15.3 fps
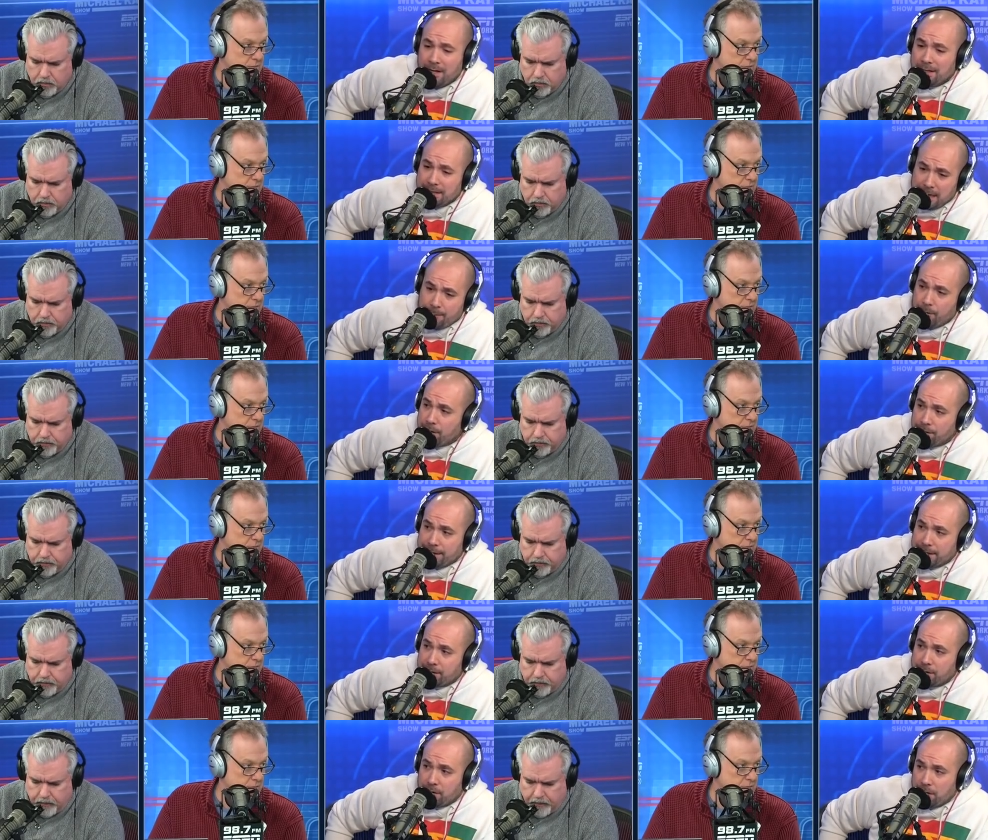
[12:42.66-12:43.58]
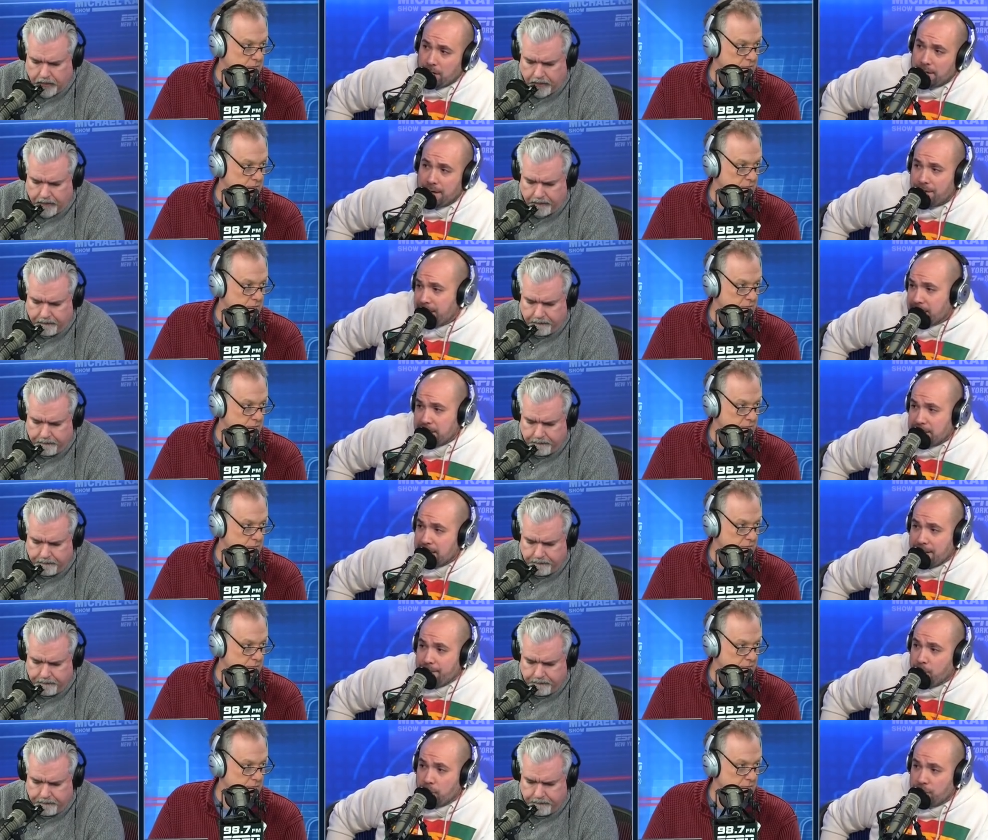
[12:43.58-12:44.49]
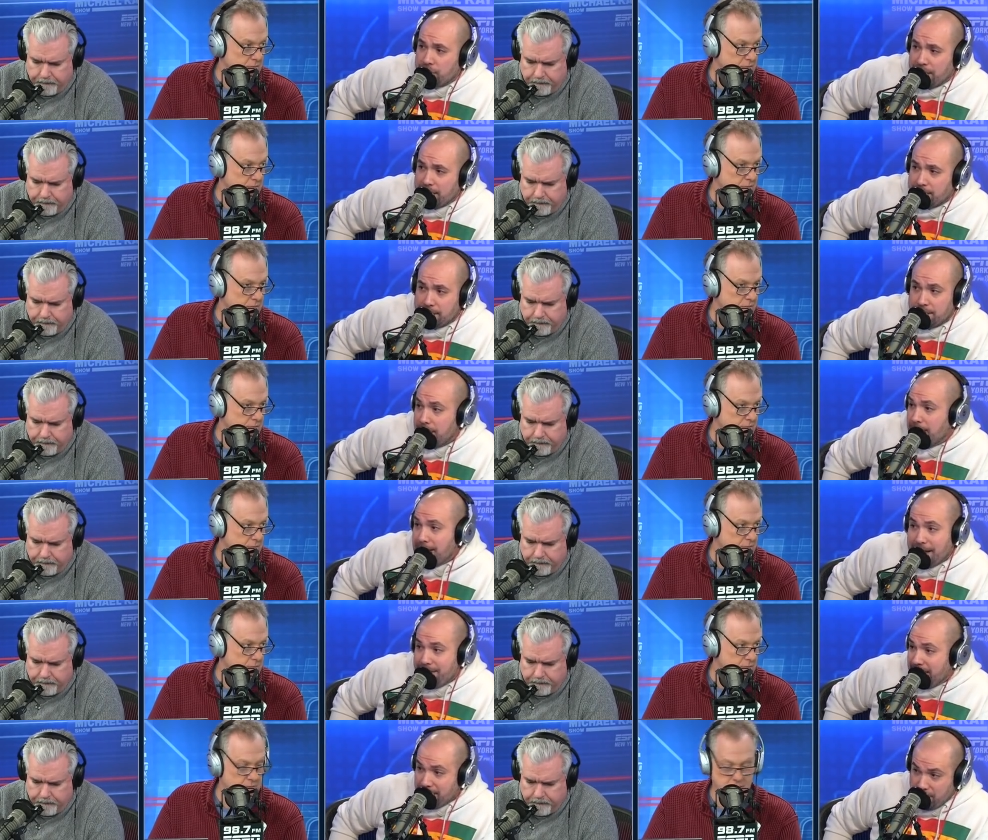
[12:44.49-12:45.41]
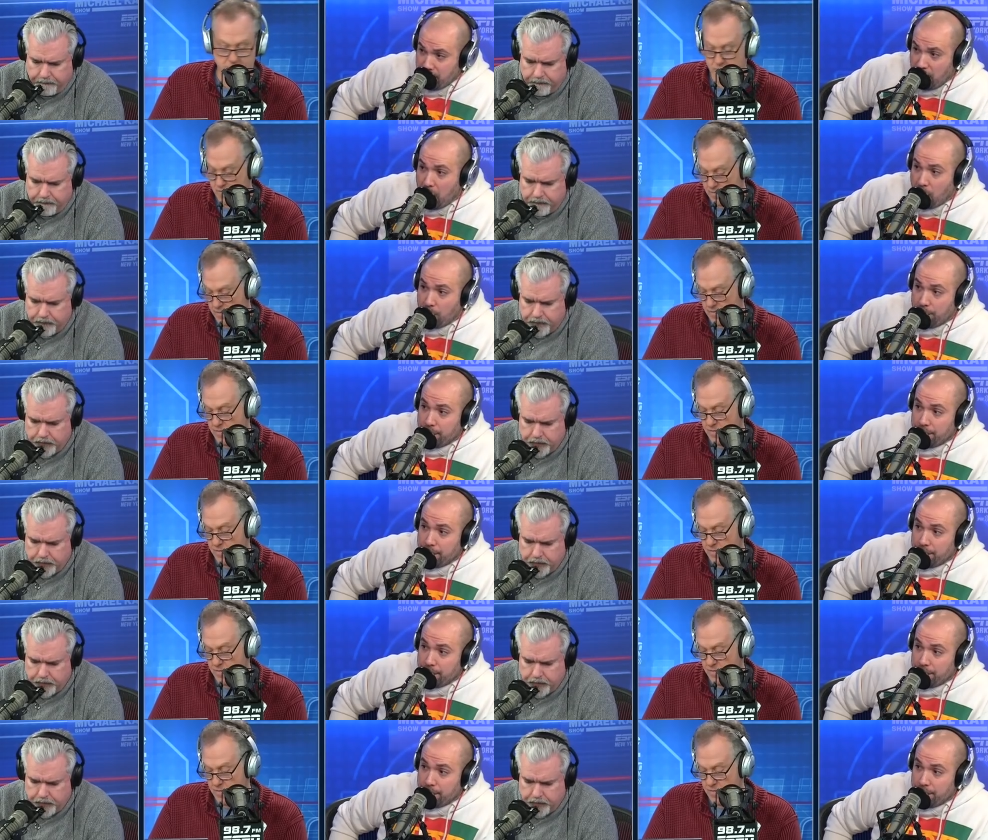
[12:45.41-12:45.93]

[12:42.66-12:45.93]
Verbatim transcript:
Speaker 1: Dan Marino gets there early and thinks he's going to have more chances, and then you don't.